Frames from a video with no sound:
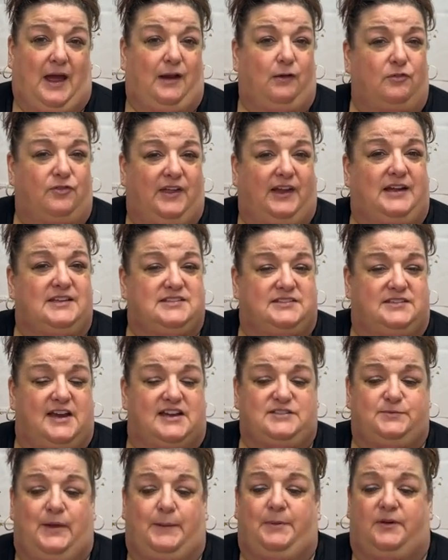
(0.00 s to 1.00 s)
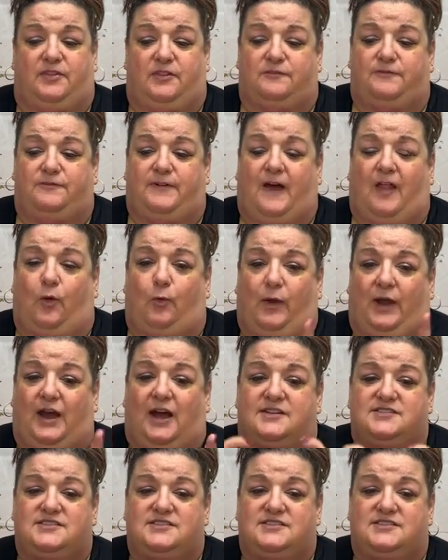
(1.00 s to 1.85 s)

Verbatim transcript: I don't think it's next week, but the the following.